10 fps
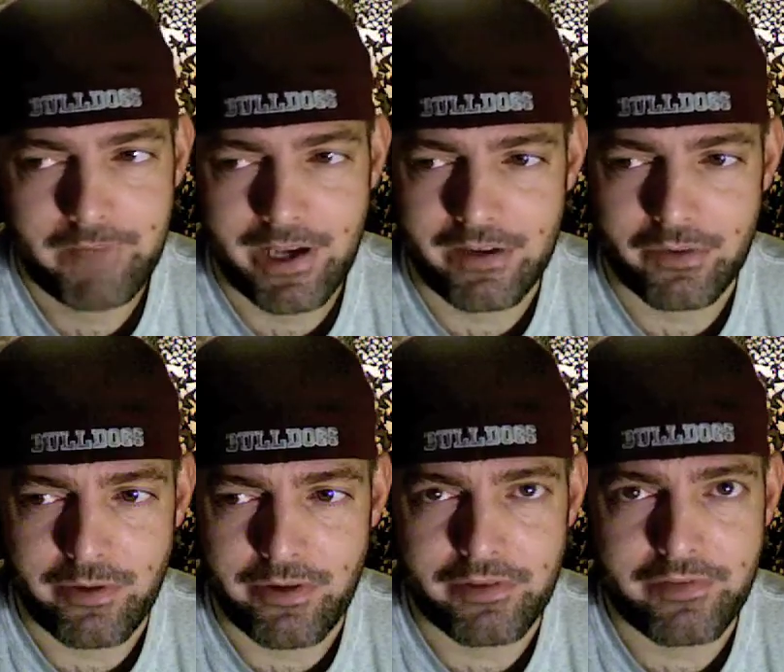I don't
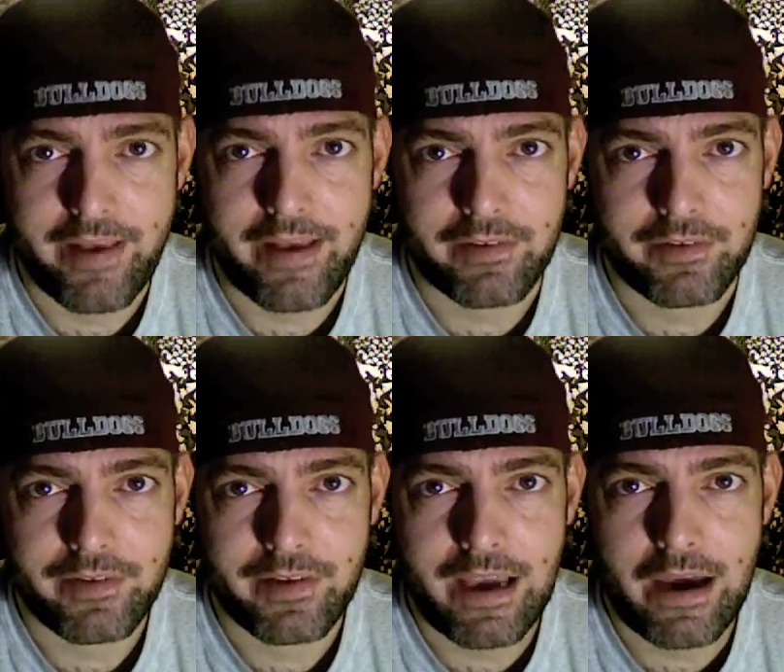understand
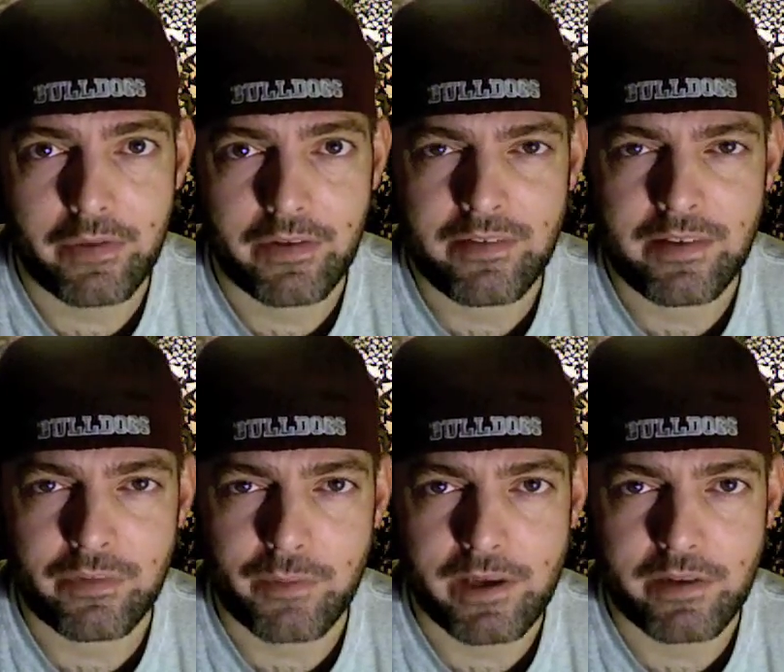how these things
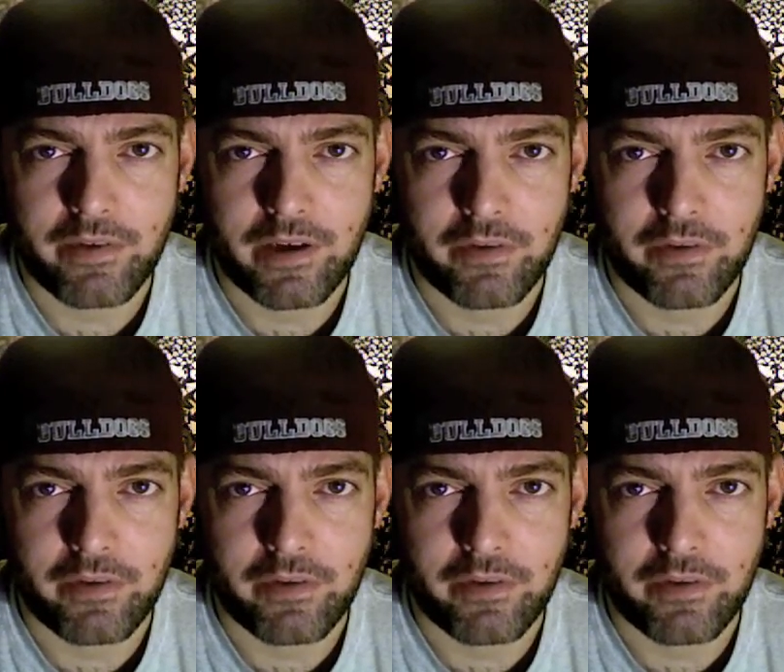reconcile.